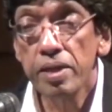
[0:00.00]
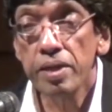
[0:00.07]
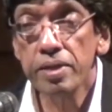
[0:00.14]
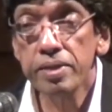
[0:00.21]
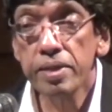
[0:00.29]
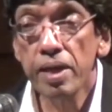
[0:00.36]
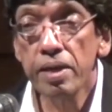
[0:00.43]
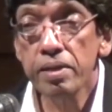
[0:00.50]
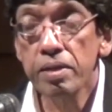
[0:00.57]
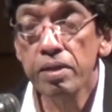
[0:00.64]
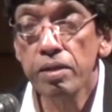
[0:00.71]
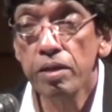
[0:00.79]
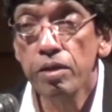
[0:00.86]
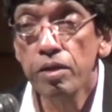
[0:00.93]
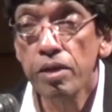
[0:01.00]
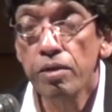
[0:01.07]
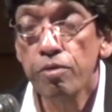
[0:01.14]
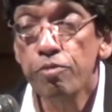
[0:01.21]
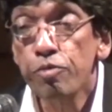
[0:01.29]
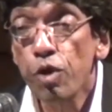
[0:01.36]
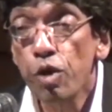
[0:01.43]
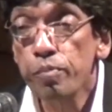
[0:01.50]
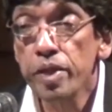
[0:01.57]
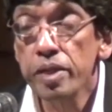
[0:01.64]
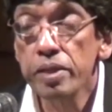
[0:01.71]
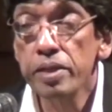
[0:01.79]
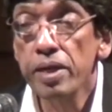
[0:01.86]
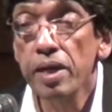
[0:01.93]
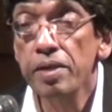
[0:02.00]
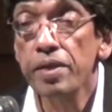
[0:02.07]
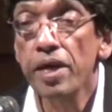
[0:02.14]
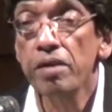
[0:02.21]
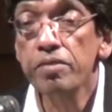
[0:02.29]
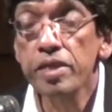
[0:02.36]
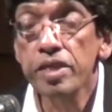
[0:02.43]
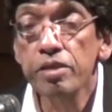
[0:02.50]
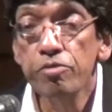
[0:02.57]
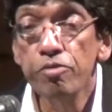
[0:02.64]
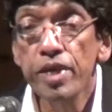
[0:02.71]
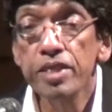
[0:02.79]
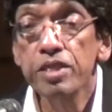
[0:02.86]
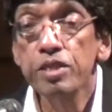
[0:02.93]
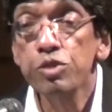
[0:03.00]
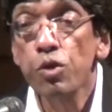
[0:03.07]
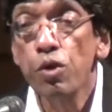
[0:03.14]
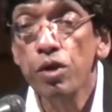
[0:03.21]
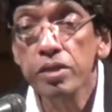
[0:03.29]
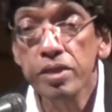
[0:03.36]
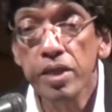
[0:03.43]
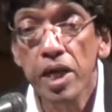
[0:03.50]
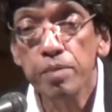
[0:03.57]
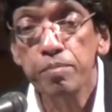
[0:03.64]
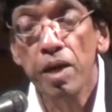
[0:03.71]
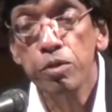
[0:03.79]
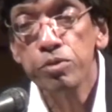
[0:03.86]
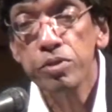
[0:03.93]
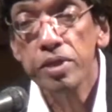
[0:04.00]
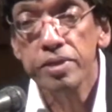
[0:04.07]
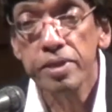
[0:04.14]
is that from India there were invasions all the time, down